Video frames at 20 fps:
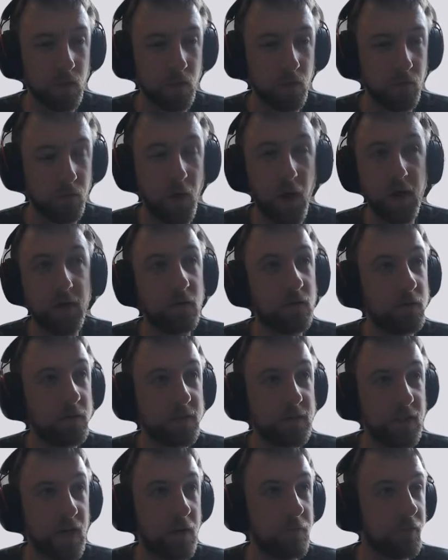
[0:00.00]

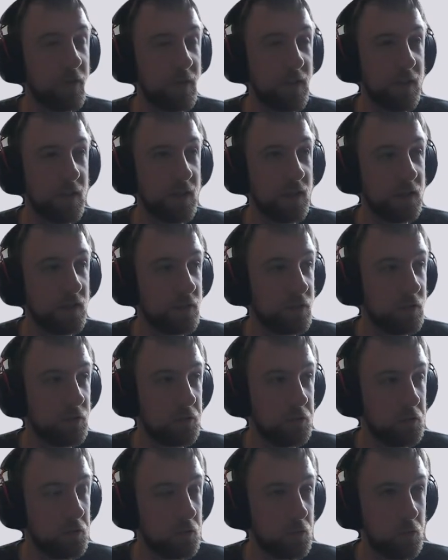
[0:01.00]
files and everything
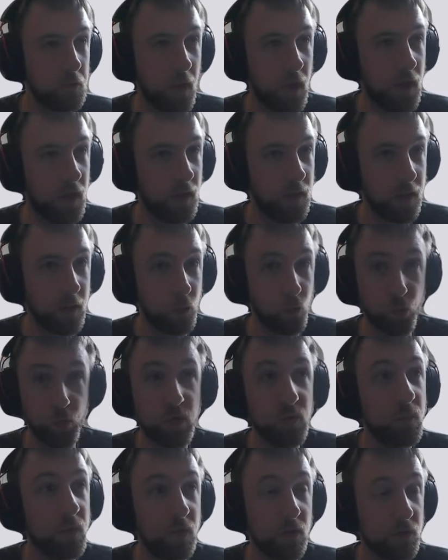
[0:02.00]
to like
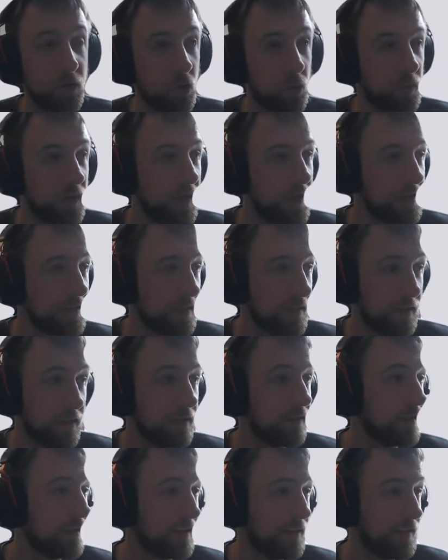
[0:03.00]
rebuild OBS.
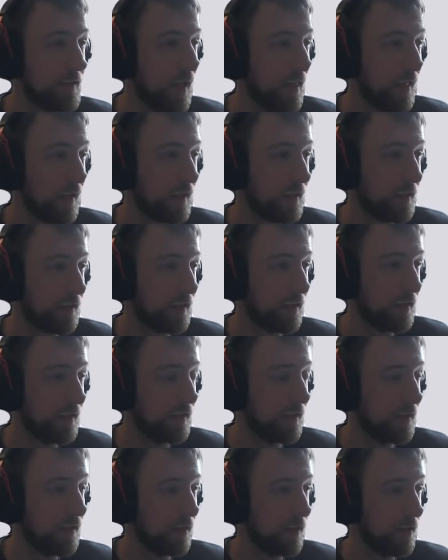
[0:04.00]
Literally did that
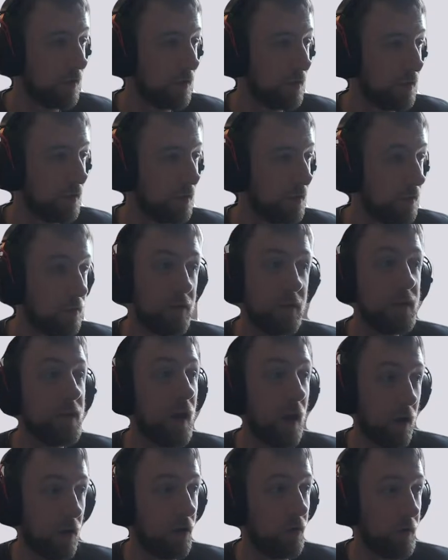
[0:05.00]
literally
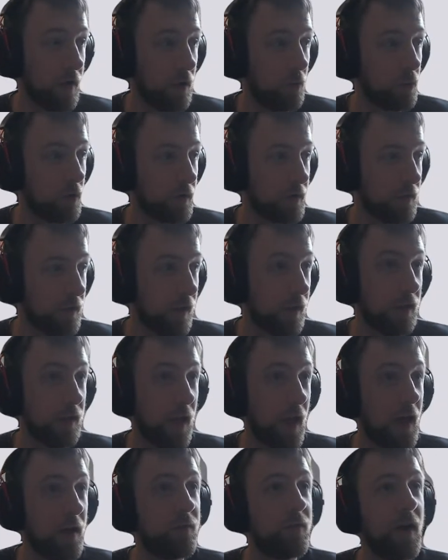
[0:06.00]
got all that working like
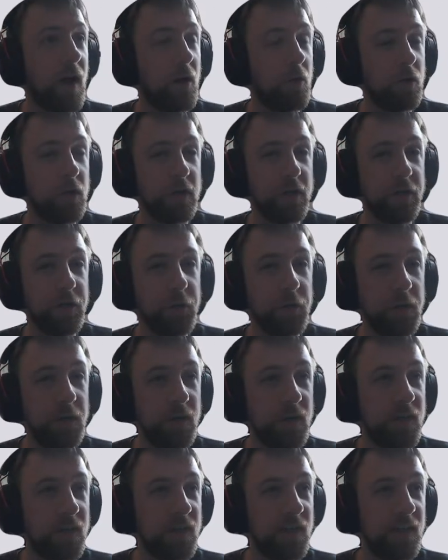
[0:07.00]
half an hour ago,
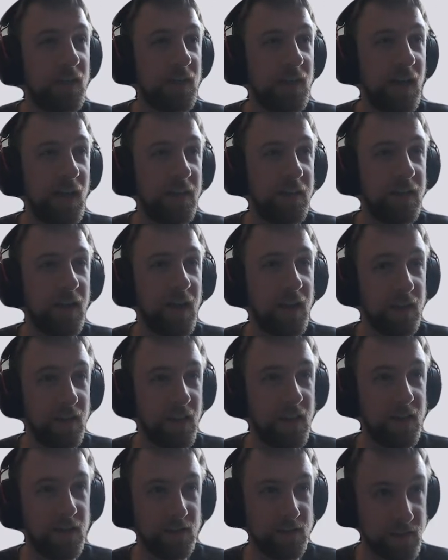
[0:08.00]
and then I
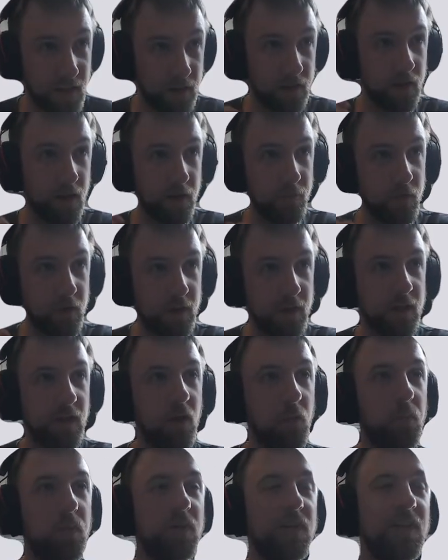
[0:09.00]
like set everything
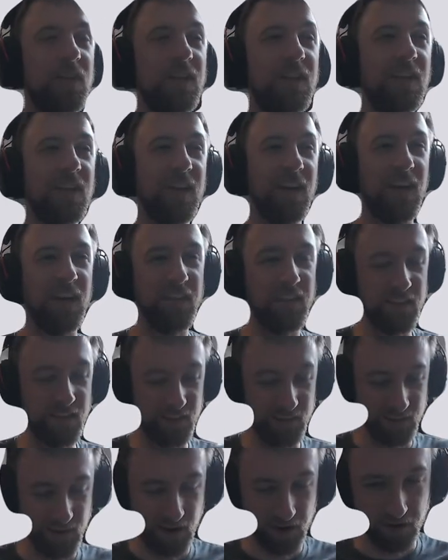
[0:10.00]
up, and
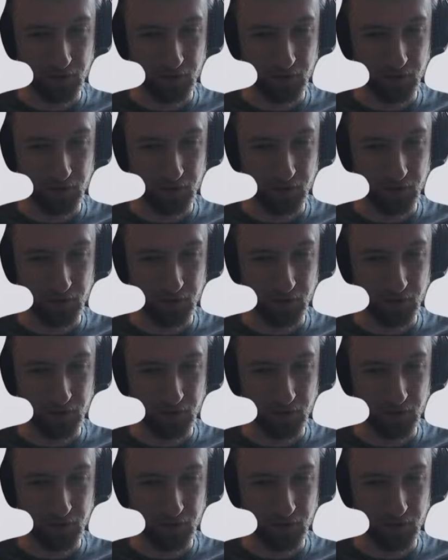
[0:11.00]
then got a